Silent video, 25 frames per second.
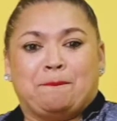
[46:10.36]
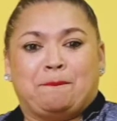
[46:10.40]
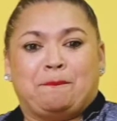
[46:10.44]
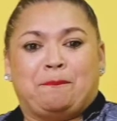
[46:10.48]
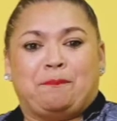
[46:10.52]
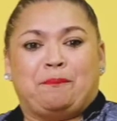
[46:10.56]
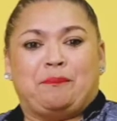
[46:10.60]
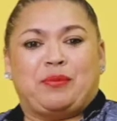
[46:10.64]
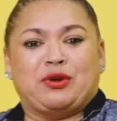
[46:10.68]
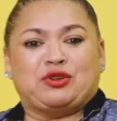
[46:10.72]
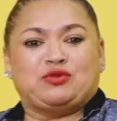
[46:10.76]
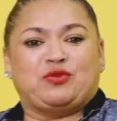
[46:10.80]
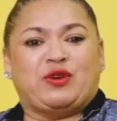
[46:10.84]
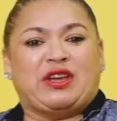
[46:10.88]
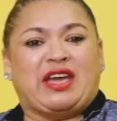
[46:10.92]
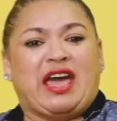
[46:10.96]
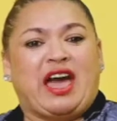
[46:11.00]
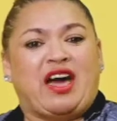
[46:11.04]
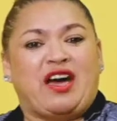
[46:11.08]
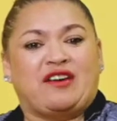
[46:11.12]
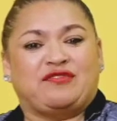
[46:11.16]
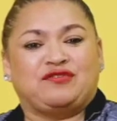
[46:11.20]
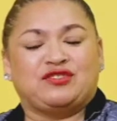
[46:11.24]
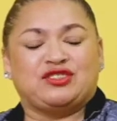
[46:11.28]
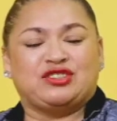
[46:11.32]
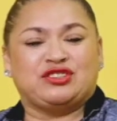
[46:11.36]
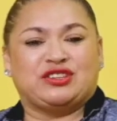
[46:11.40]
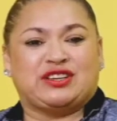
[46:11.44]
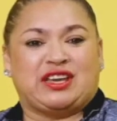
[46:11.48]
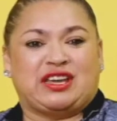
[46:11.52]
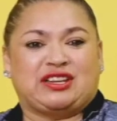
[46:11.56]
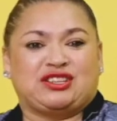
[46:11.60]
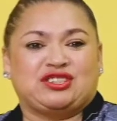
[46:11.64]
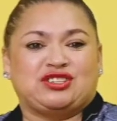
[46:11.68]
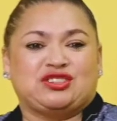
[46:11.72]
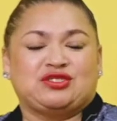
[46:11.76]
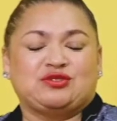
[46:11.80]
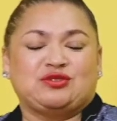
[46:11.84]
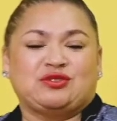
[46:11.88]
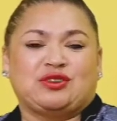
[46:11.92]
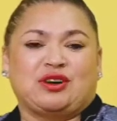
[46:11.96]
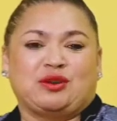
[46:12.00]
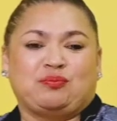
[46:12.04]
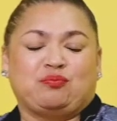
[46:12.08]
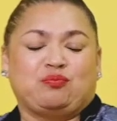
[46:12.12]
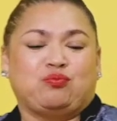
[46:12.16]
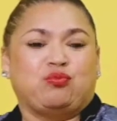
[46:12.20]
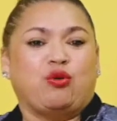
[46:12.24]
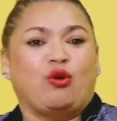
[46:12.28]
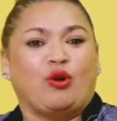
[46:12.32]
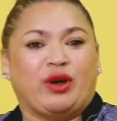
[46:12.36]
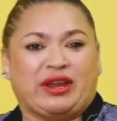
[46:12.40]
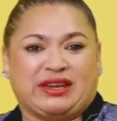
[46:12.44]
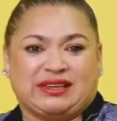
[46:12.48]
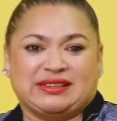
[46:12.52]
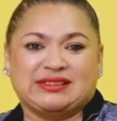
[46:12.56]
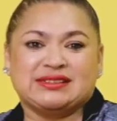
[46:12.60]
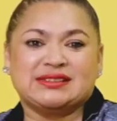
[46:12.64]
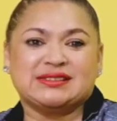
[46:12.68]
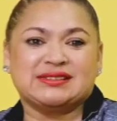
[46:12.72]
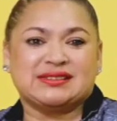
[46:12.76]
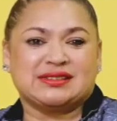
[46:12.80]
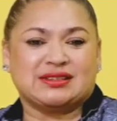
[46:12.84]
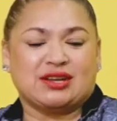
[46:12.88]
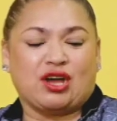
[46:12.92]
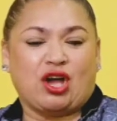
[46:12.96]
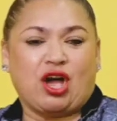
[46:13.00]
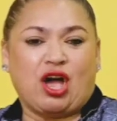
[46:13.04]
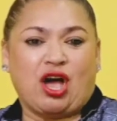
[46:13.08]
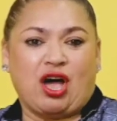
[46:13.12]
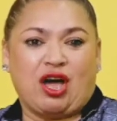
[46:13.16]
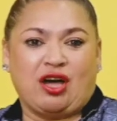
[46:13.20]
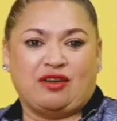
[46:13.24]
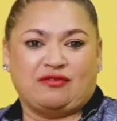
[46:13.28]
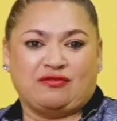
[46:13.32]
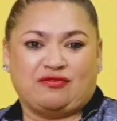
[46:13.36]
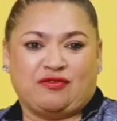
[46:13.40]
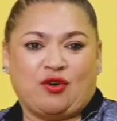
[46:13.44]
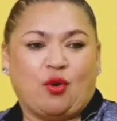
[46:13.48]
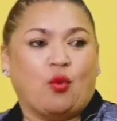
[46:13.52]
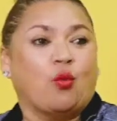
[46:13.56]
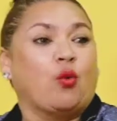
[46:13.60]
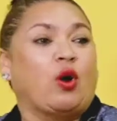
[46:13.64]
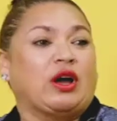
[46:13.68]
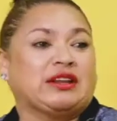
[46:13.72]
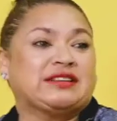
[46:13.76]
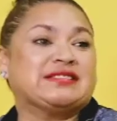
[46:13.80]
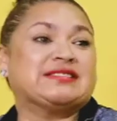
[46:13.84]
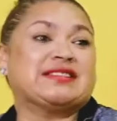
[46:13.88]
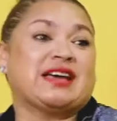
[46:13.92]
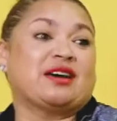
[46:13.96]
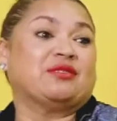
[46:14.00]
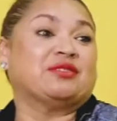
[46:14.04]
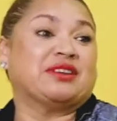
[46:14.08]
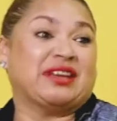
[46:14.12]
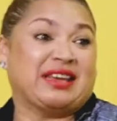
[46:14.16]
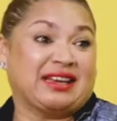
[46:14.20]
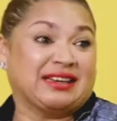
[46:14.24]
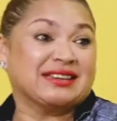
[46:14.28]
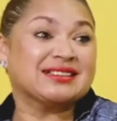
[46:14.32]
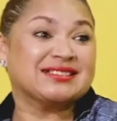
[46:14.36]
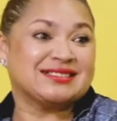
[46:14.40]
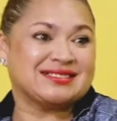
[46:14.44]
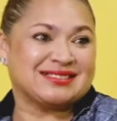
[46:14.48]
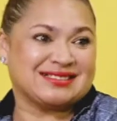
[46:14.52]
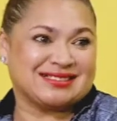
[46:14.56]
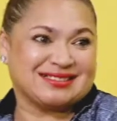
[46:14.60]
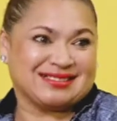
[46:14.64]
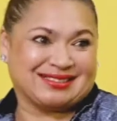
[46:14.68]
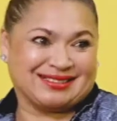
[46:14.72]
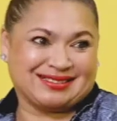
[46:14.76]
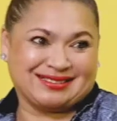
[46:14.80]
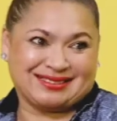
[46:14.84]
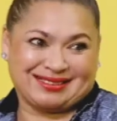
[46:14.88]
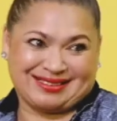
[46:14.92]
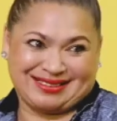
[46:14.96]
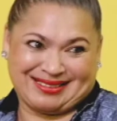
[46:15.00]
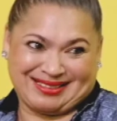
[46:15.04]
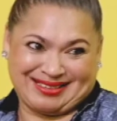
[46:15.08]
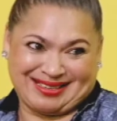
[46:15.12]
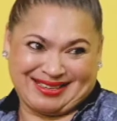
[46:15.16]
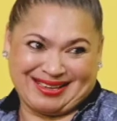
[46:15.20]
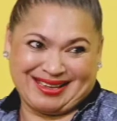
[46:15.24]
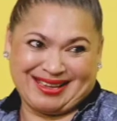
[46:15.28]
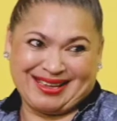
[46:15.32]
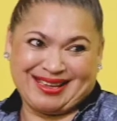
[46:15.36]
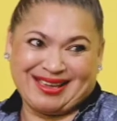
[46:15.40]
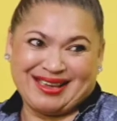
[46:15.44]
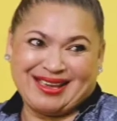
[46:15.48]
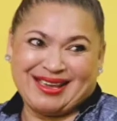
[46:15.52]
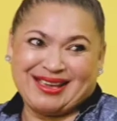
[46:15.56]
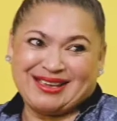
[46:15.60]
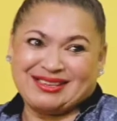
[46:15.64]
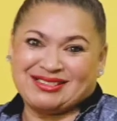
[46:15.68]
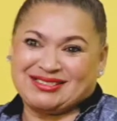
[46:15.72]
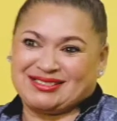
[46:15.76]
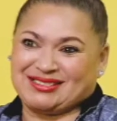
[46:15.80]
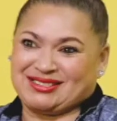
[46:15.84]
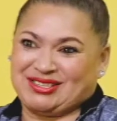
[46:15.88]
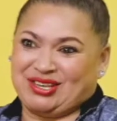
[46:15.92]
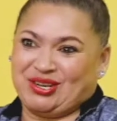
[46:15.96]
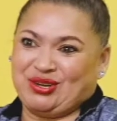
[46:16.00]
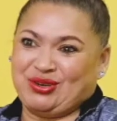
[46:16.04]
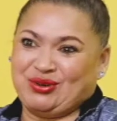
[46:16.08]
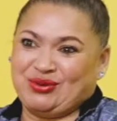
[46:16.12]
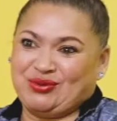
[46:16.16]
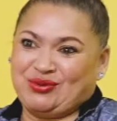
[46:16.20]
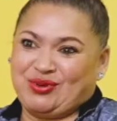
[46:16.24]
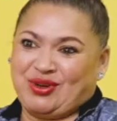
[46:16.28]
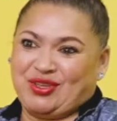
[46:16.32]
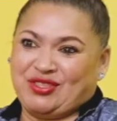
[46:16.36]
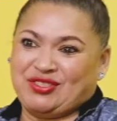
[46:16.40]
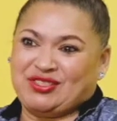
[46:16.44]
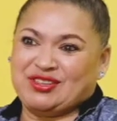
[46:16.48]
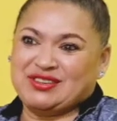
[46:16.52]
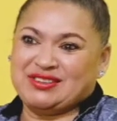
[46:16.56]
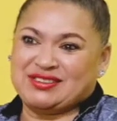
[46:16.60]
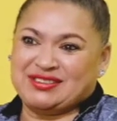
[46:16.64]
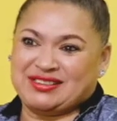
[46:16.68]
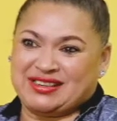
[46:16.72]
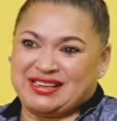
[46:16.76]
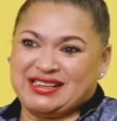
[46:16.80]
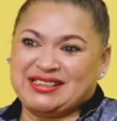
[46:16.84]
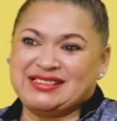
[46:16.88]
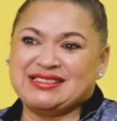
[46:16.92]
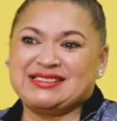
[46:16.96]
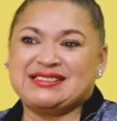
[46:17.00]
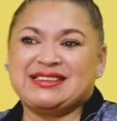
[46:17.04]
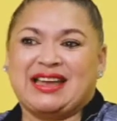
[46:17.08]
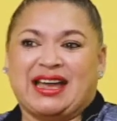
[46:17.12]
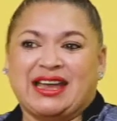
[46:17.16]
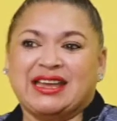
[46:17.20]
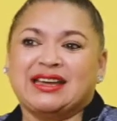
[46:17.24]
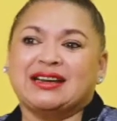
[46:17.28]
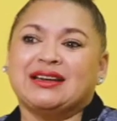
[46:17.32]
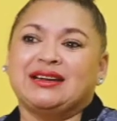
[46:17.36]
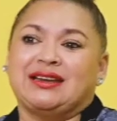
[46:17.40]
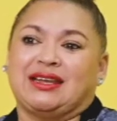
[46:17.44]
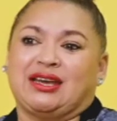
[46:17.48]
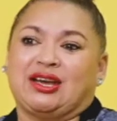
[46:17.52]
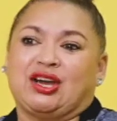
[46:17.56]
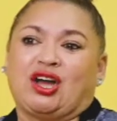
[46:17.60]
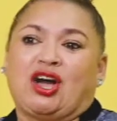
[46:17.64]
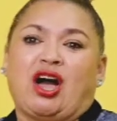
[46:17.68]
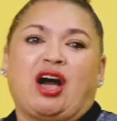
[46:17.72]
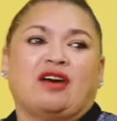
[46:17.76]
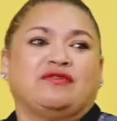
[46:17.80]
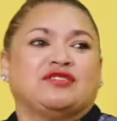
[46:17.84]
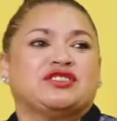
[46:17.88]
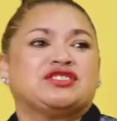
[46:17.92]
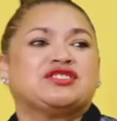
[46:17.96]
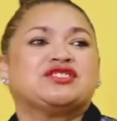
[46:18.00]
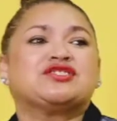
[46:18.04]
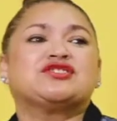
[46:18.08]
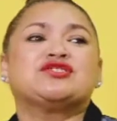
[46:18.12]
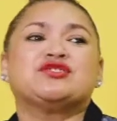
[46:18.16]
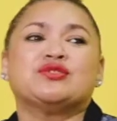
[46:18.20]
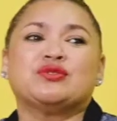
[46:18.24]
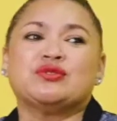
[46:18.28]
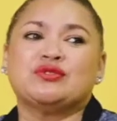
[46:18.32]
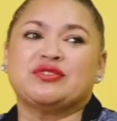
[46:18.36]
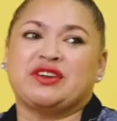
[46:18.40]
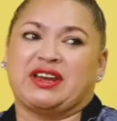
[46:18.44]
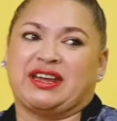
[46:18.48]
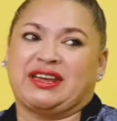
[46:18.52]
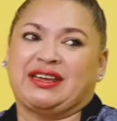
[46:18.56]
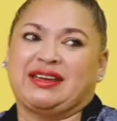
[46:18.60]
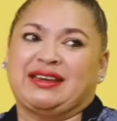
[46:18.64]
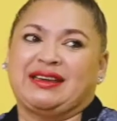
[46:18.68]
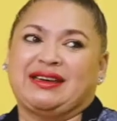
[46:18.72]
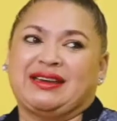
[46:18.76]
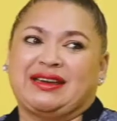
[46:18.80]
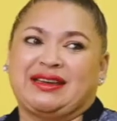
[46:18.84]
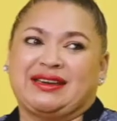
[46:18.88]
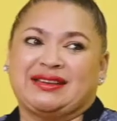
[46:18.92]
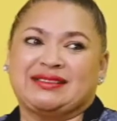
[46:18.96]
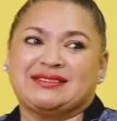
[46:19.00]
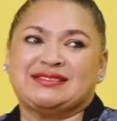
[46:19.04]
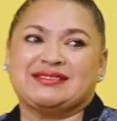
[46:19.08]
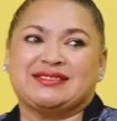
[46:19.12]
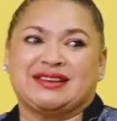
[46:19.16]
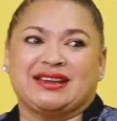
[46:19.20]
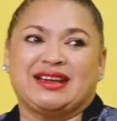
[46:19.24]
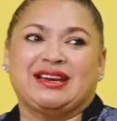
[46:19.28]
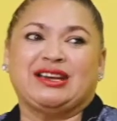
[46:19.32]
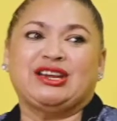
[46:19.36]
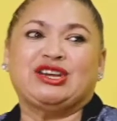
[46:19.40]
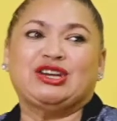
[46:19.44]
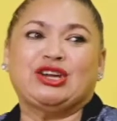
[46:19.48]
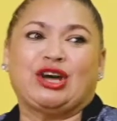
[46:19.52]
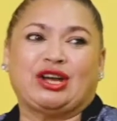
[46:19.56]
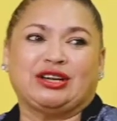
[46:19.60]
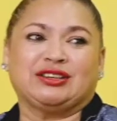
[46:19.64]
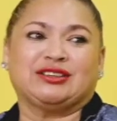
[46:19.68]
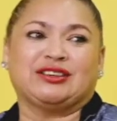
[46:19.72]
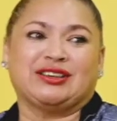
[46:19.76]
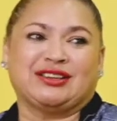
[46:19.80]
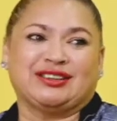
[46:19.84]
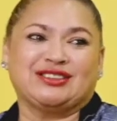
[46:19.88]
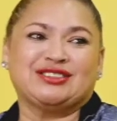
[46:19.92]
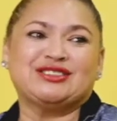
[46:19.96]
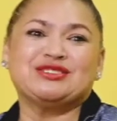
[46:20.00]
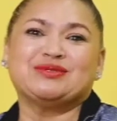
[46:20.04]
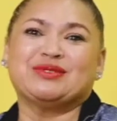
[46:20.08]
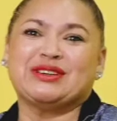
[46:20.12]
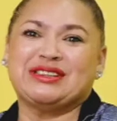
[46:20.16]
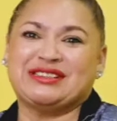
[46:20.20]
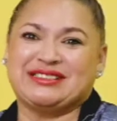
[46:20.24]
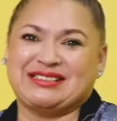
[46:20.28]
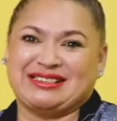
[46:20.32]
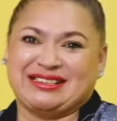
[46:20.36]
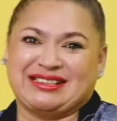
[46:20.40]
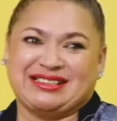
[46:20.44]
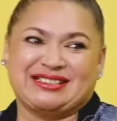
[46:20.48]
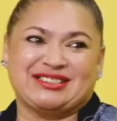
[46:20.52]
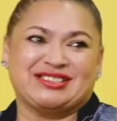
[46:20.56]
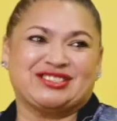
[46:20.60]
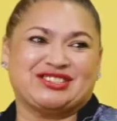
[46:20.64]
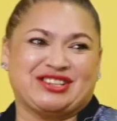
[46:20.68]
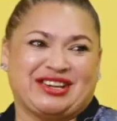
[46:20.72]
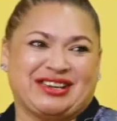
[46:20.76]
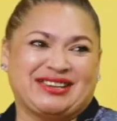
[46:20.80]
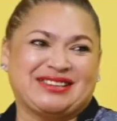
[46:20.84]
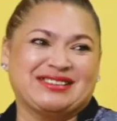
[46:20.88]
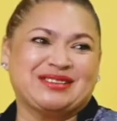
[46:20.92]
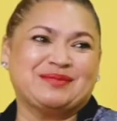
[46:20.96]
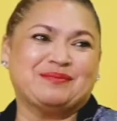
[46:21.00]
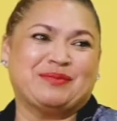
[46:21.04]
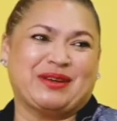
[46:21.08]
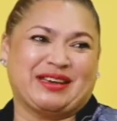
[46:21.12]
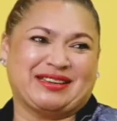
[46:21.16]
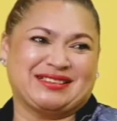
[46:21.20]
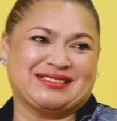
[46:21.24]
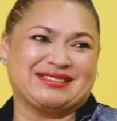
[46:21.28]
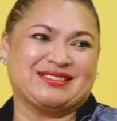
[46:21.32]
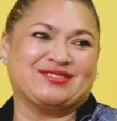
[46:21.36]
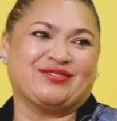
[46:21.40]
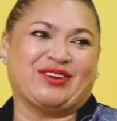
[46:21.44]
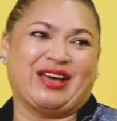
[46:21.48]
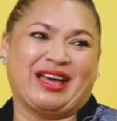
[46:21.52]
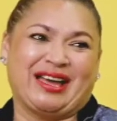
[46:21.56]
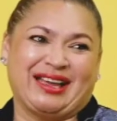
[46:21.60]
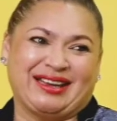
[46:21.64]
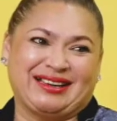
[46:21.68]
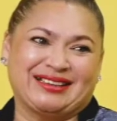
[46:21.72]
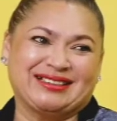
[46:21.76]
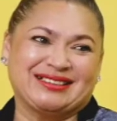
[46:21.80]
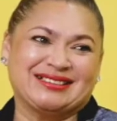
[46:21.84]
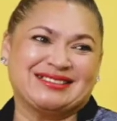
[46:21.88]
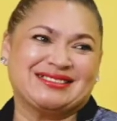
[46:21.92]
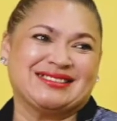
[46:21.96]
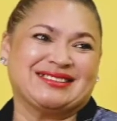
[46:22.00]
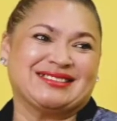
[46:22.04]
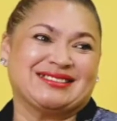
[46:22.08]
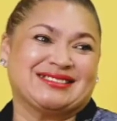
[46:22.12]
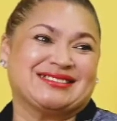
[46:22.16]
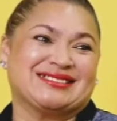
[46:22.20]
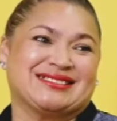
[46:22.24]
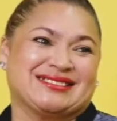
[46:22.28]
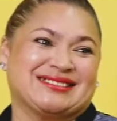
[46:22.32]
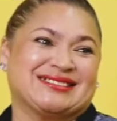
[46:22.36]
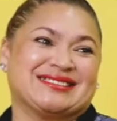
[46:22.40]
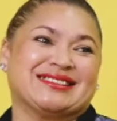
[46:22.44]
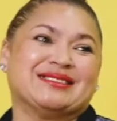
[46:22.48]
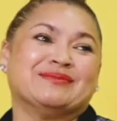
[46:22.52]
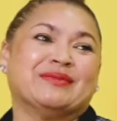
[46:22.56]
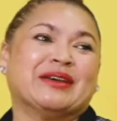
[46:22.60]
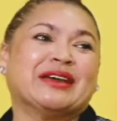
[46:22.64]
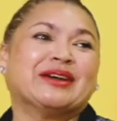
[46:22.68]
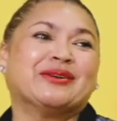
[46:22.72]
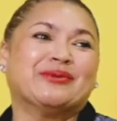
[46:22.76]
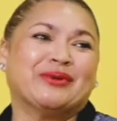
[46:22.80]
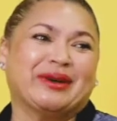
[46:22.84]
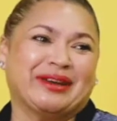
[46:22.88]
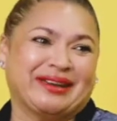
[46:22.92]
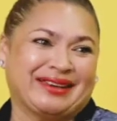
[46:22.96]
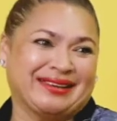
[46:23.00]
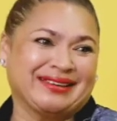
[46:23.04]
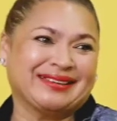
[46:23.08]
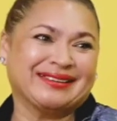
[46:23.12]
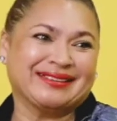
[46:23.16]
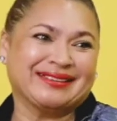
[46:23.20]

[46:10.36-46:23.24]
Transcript: But we have to get to a point of what's our next. So the recycling of a story is really not going to address gender-based violence in a systemic way.